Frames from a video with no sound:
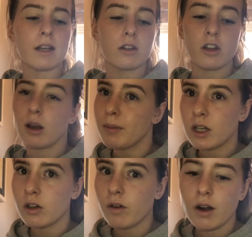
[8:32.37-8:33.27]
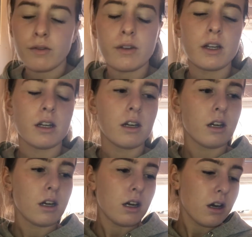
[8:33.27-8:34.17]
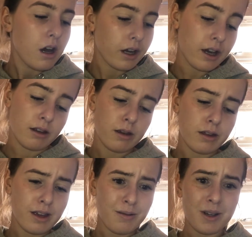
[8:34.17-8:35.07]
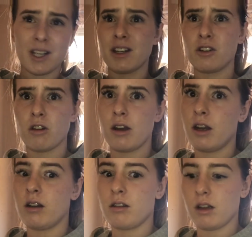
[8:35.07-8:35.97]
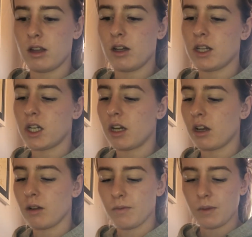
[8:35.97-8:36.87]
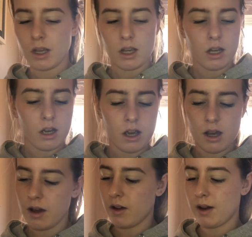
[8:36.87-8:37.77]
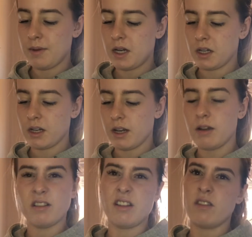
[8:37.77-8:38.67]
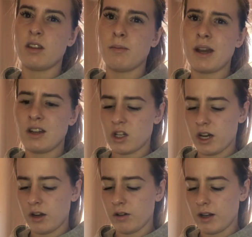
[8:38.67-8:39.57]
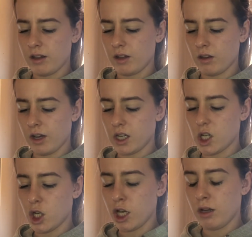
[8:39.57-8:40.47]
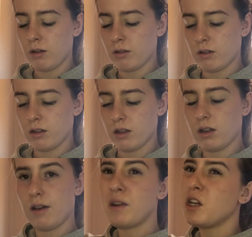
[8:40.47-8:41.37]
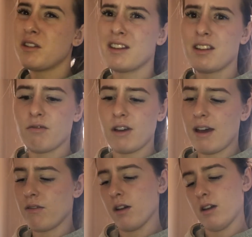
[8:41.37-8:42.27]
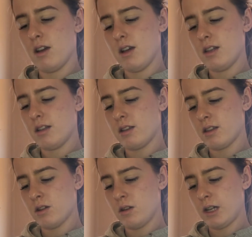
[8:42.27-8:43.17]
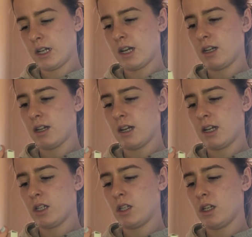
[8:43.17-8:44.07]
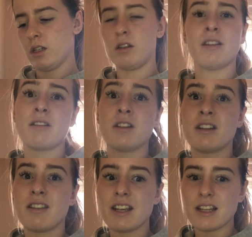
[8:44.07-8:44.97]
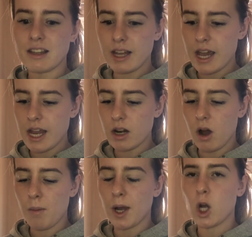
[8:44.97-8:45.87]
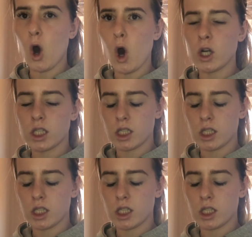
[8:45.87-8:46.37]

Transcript: So don't be too rough. Okay, so I think we're gonna try and start the eyeshadow. Let me look in here and see if there's a base shade or anything that I can use. I haven't used this in forever. This is the Horologe Collection 2016. Oh my god.